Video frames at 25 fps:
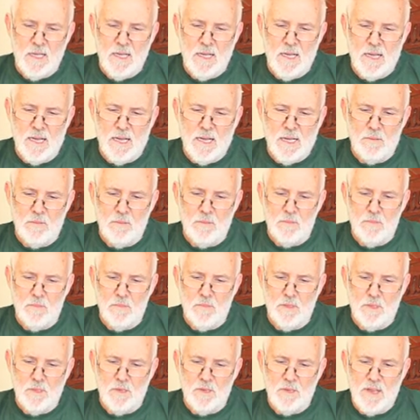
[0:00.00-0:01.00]

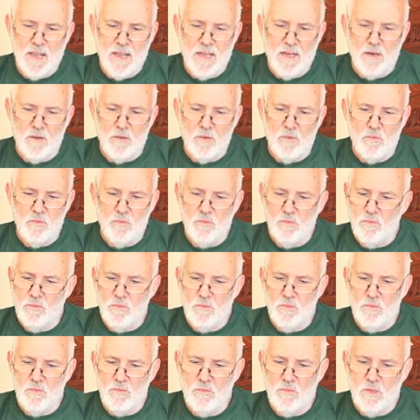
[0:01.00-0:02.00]
Now,
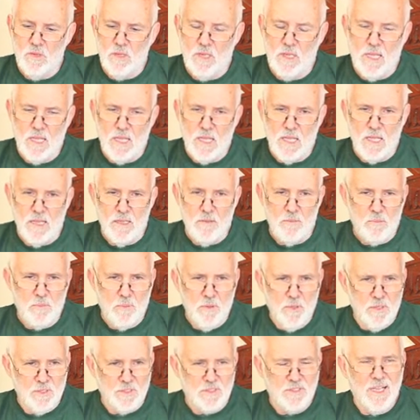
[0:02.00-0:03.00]

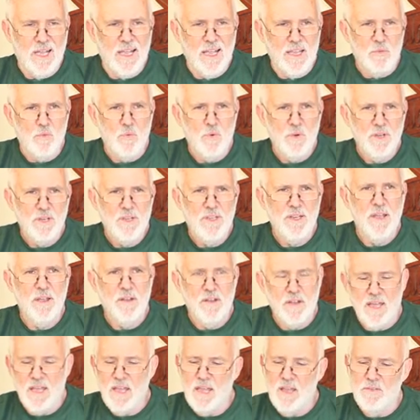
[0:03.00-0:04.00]
per se, we
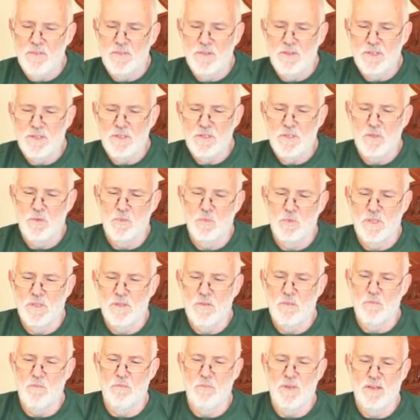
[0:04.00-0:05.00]
don't have an issue with
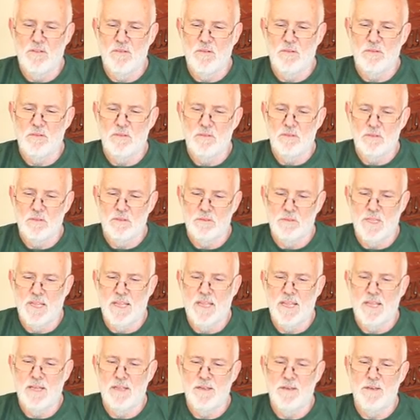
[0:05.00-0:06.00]
bevel
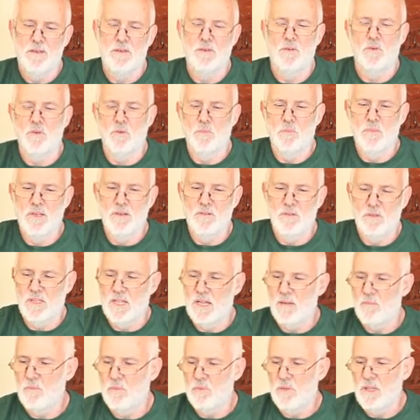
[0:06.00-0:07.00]
down or bevel
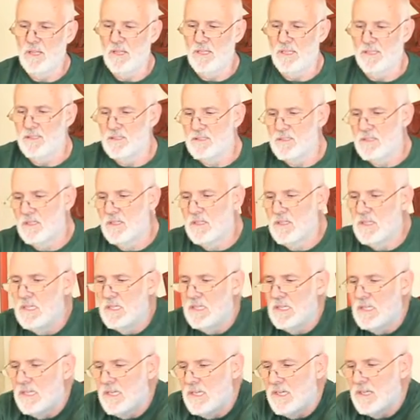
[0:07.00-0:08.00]
up planes.
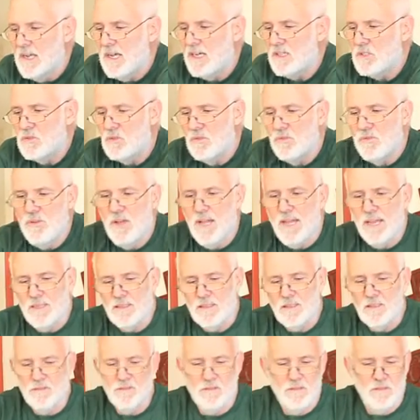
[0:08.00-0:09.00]
In actual
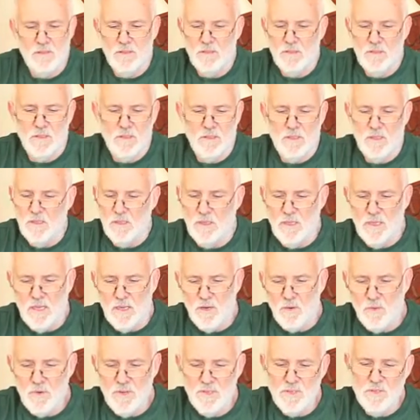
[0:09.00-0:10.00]
fact,
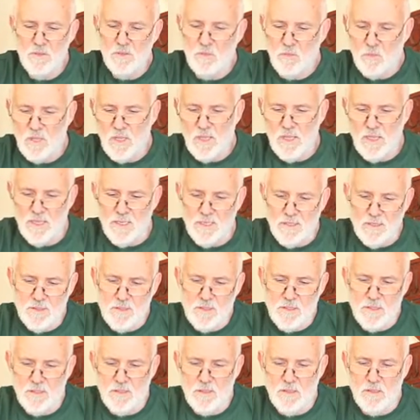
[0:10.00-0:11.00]
our original
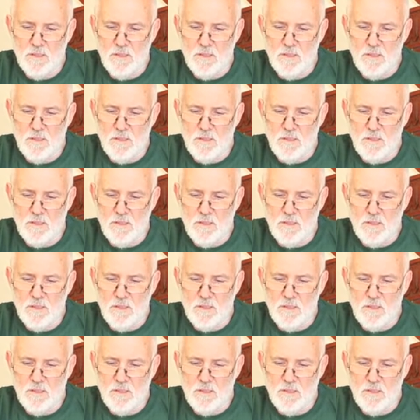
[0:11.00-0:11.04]
planes,